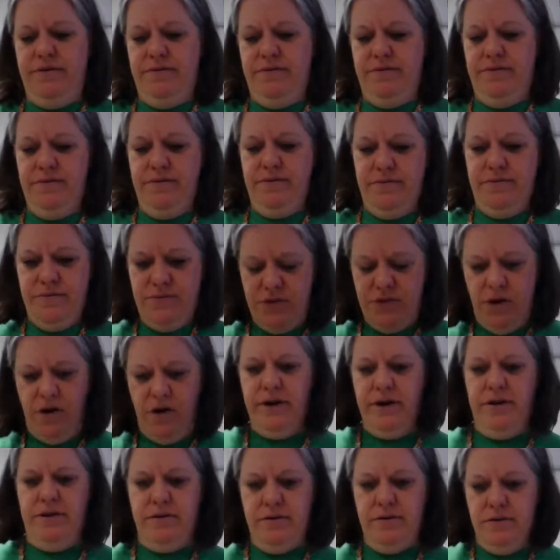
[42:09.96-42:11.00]
Sorry.
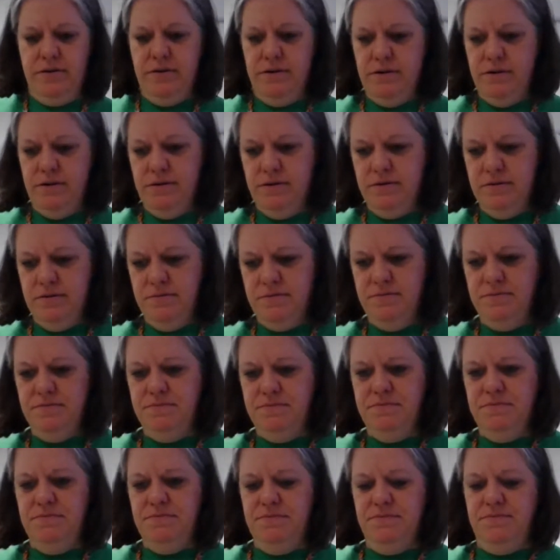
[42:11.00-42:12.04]
Sorry.
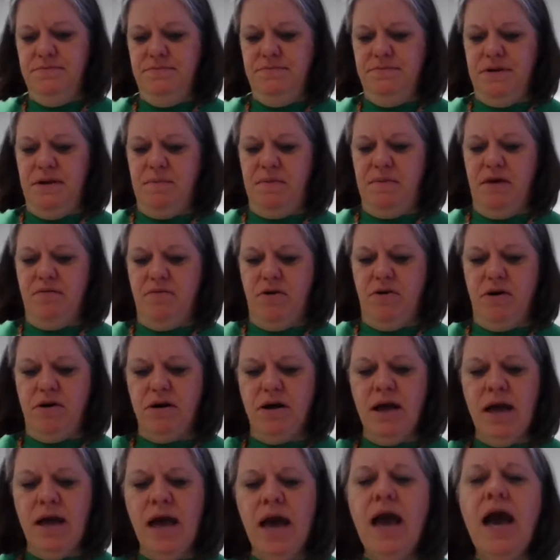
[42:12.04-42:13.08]
But I'm not wrong.
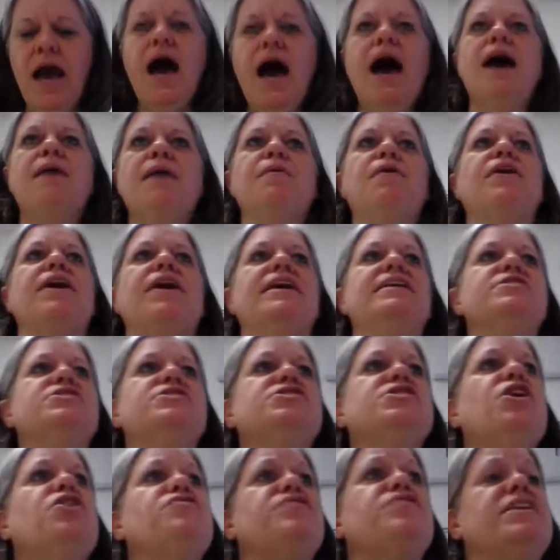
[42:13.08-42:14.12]
Um, okay,
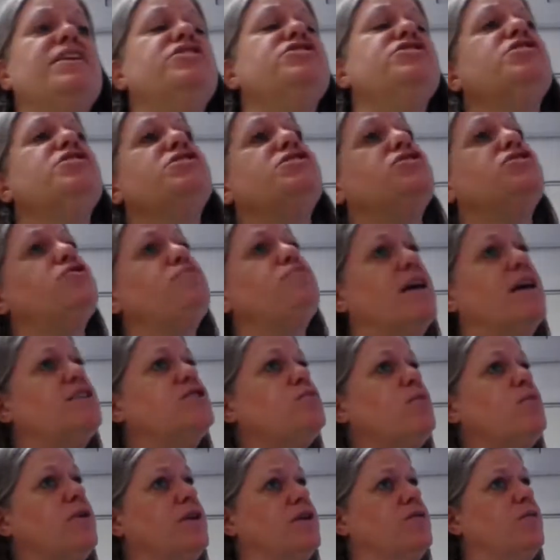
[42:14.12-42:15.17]
so they just assumed
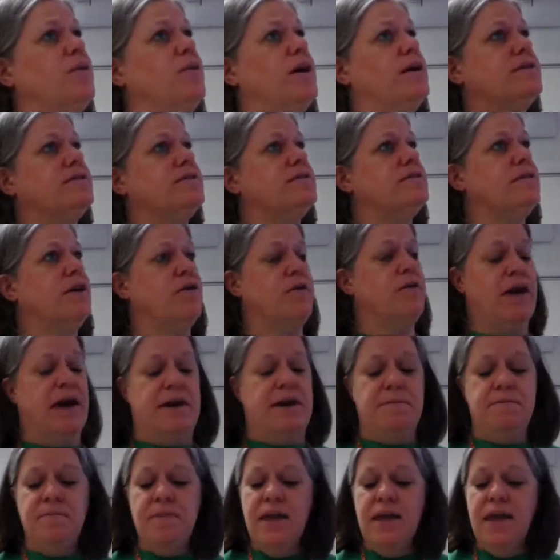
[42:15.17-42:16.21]
that's where he was.
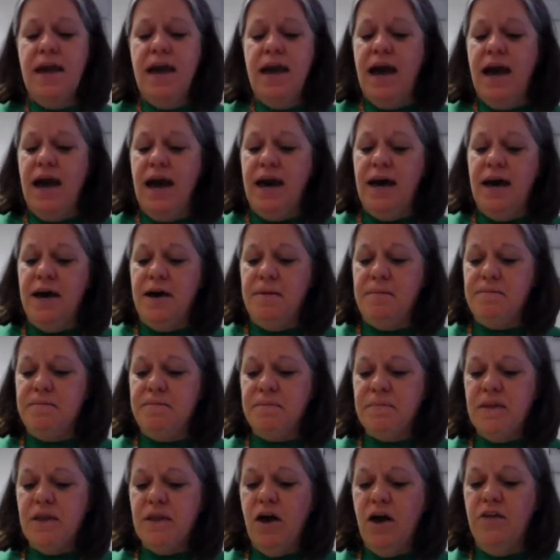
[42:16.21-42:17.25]
Okay.
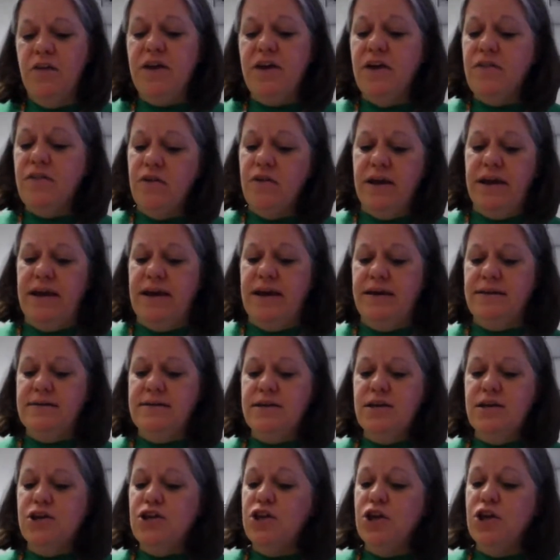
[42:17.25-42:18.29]
Um, on the other hand,
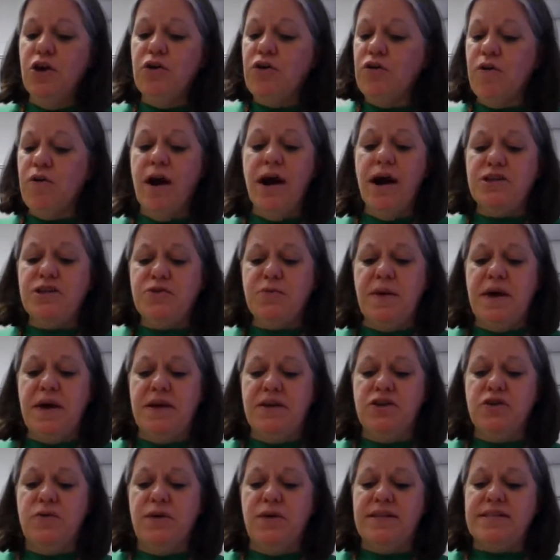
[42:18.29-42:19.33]
no garage
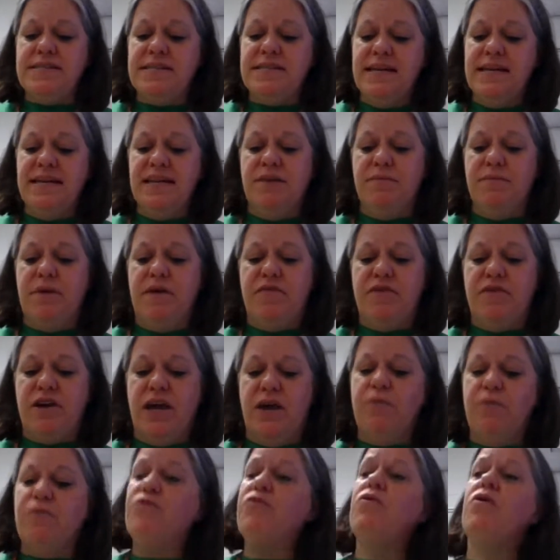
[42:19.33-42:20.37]
man who had seen him ever
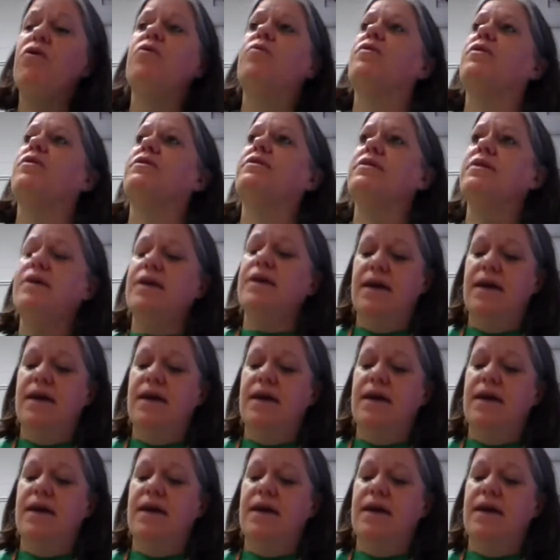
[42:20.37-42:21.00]
came forward.